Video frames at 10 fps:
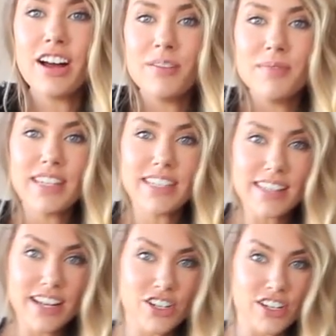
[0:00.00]
Um, this
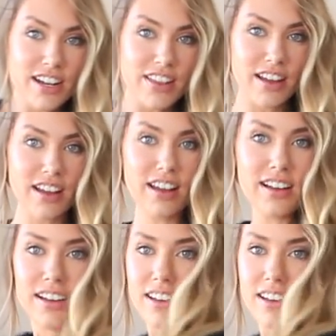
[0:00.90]
is actually another